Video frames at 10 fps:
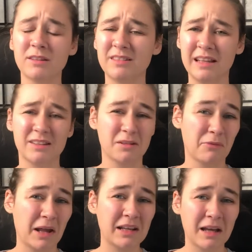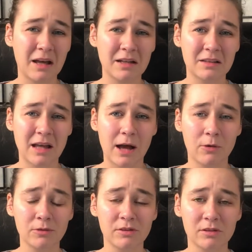take a Savannah cat in the
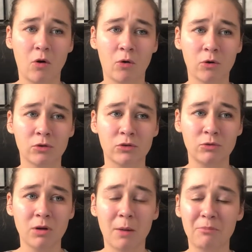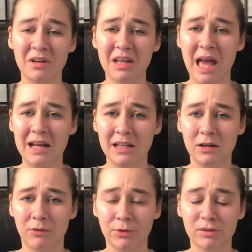house, or do not bring any
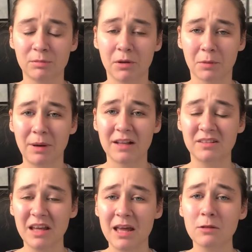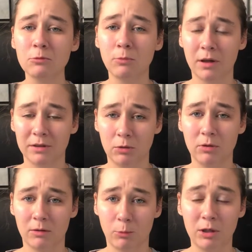of those smaller pets in when
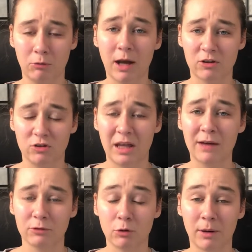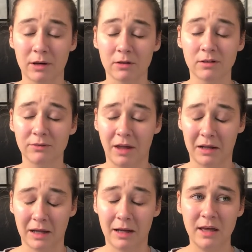you actually have acquired a Savannah
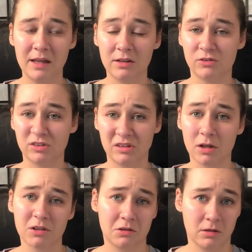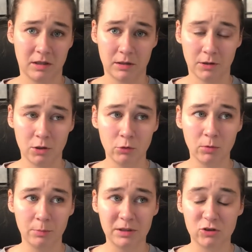cat. It is just not a good idea. You
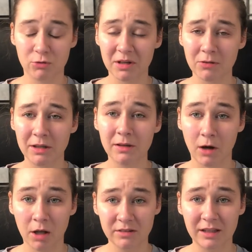will be triggering their hunting